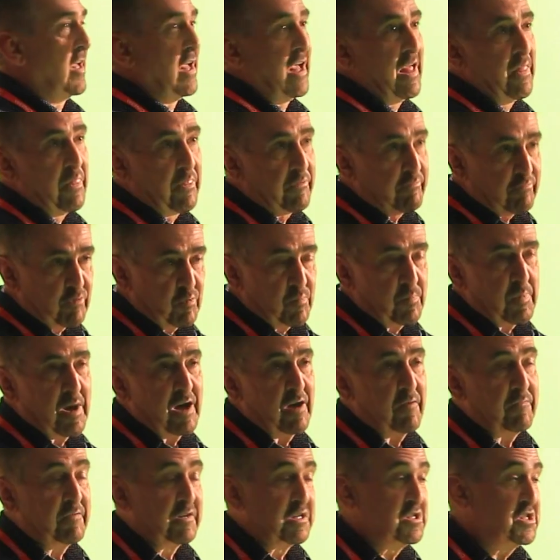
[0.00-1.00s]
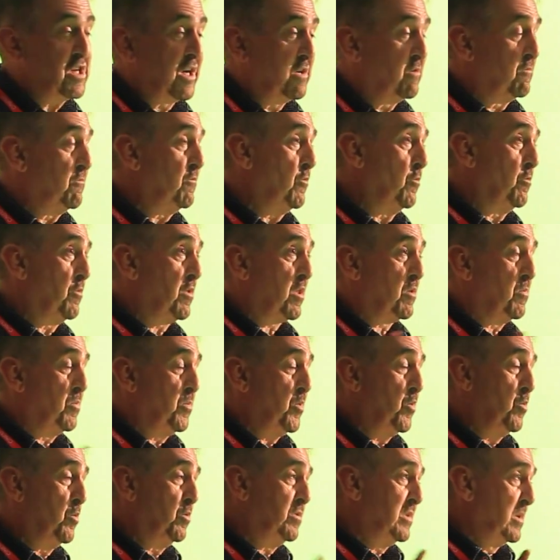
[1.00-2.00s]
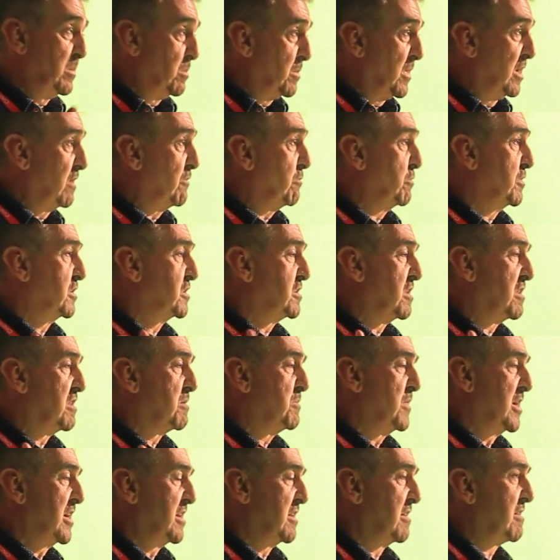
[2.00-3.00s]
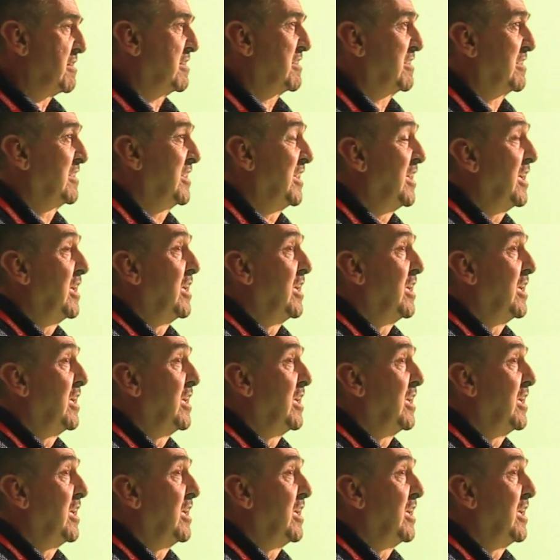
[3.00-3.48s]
and through BAF and Channel 4 supporting BAF, which is amazing,